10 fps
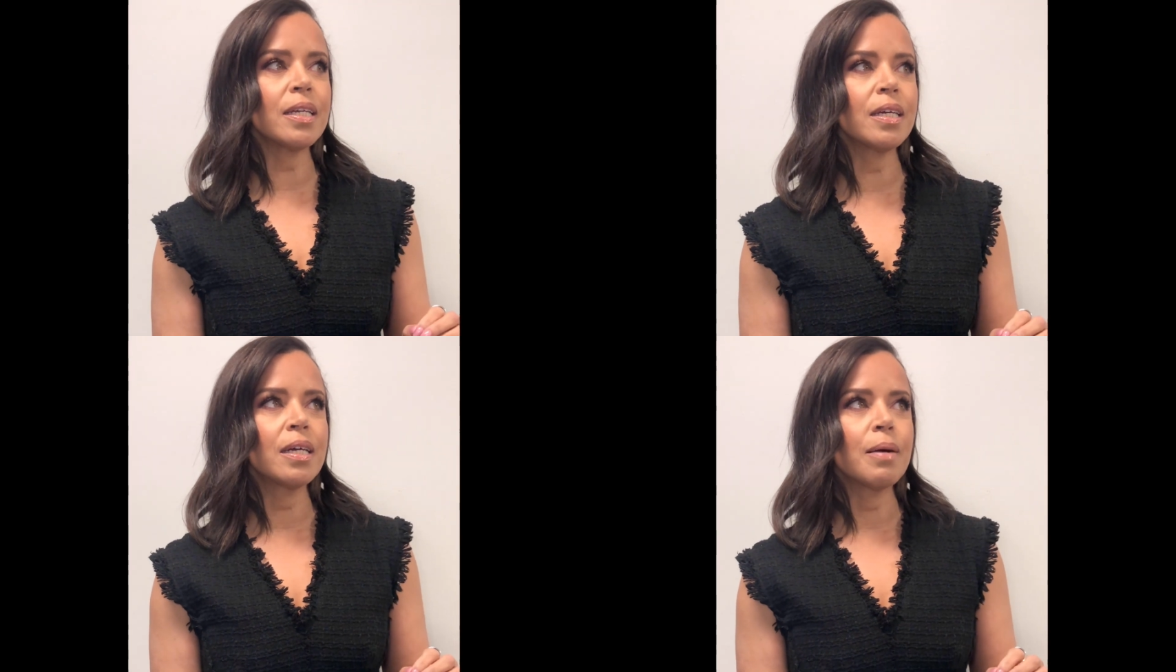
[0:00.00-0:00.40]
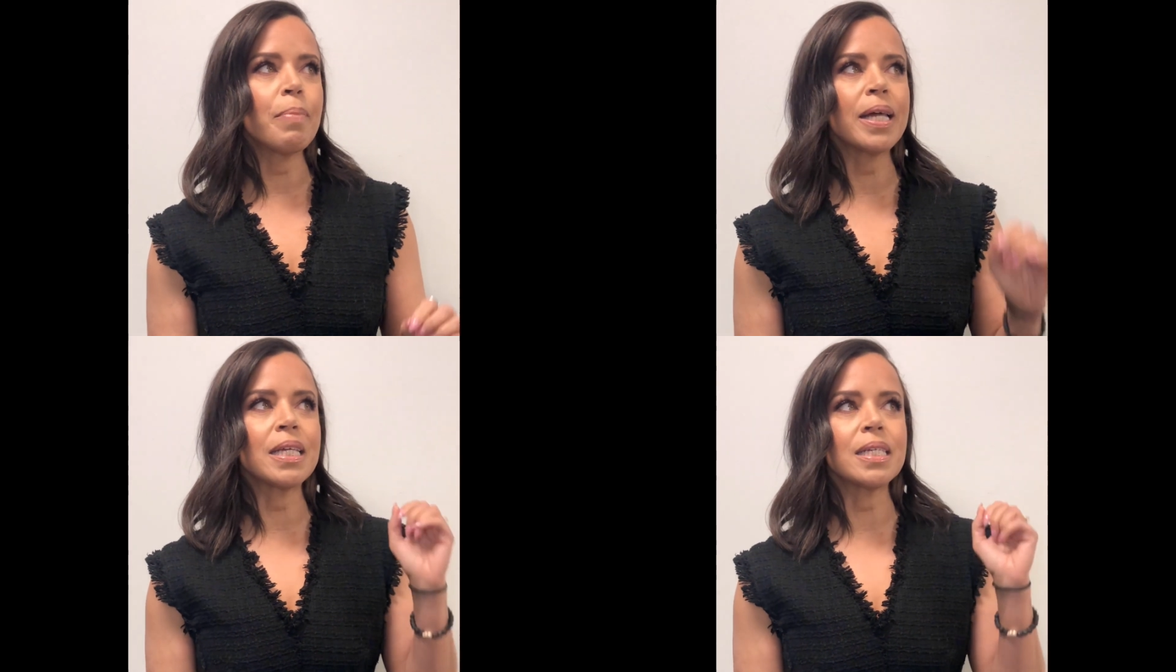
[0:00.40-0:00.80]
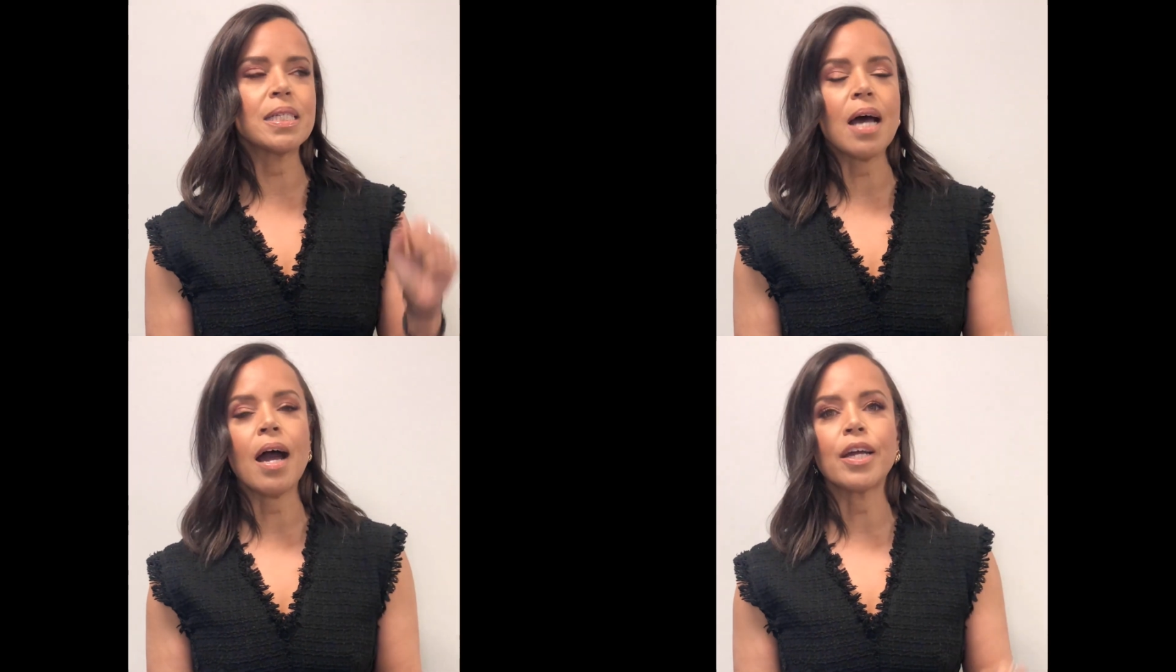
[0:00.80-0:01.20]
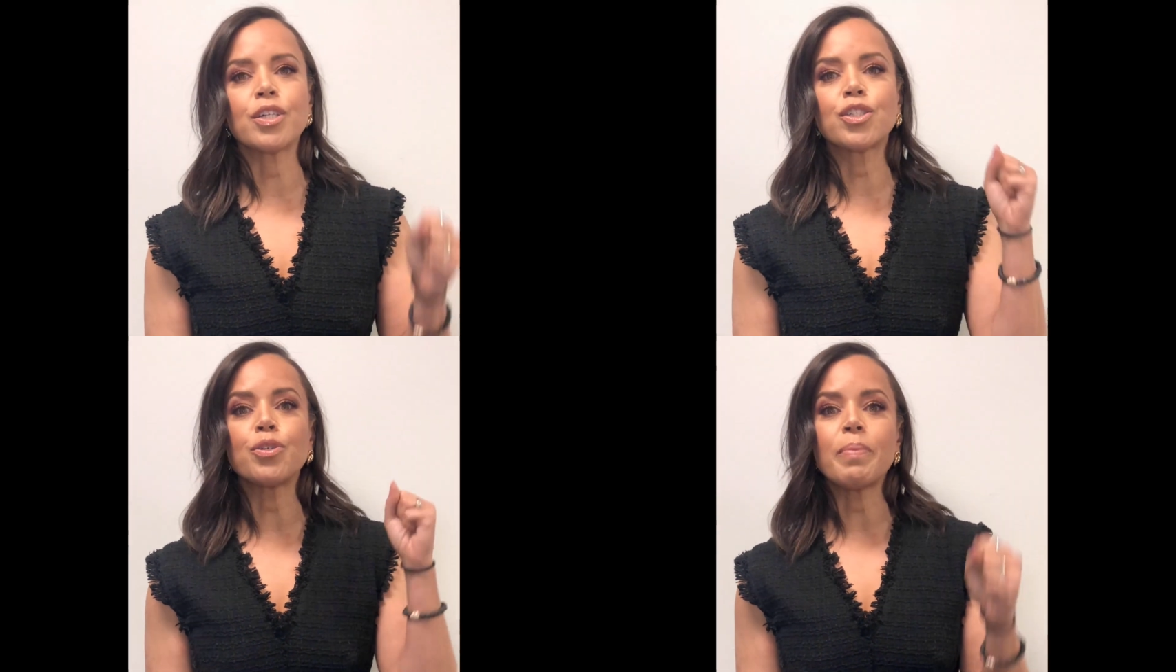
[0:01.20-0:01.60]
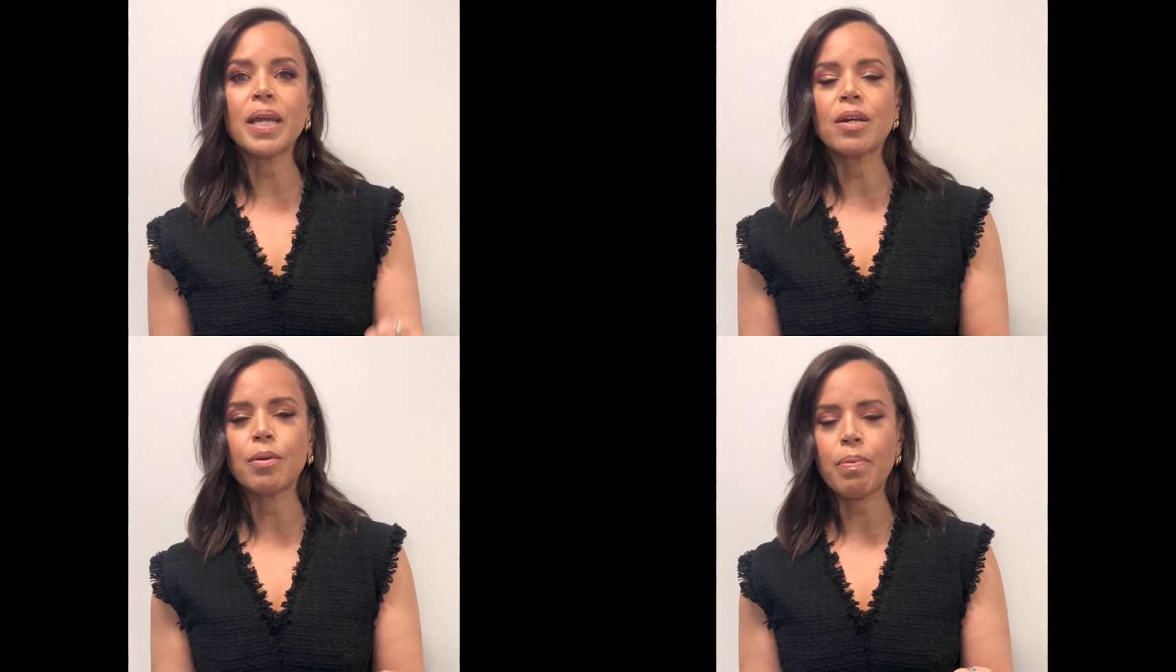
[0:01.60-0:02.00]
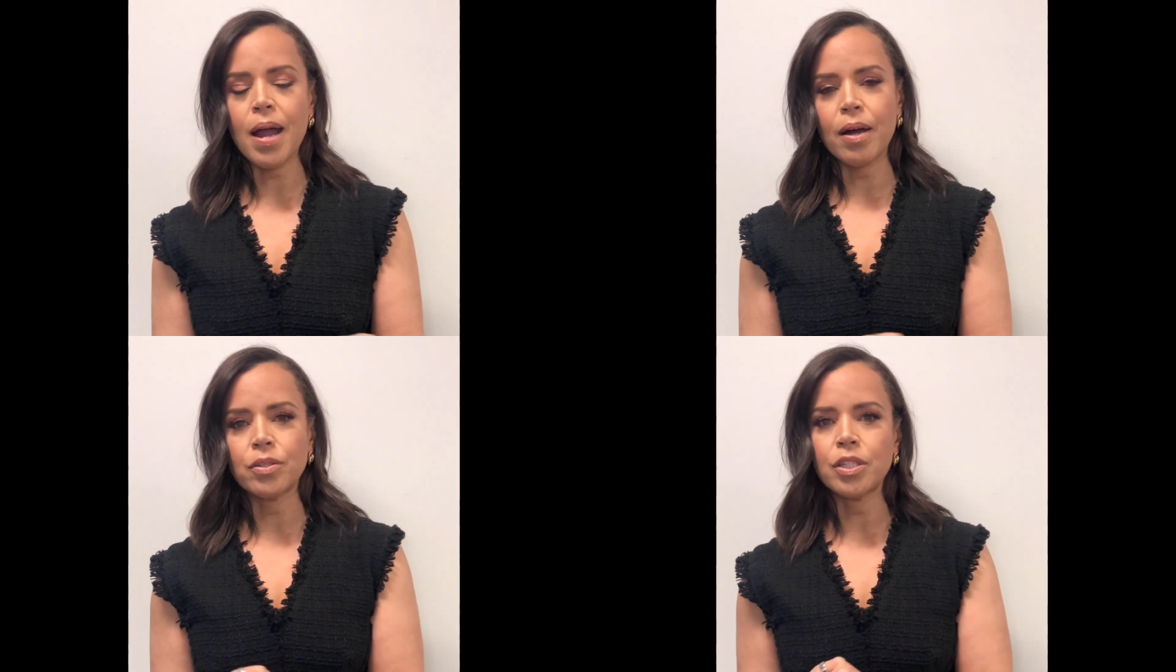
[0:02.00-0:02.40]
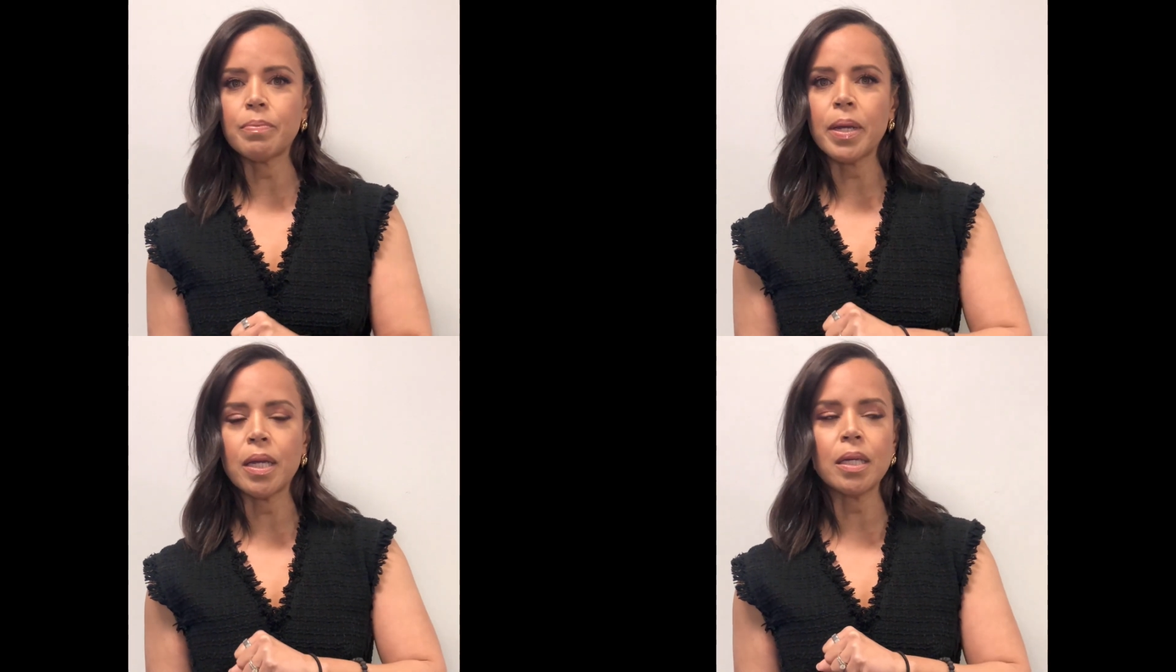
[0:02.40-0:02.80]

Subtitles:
I am motivated by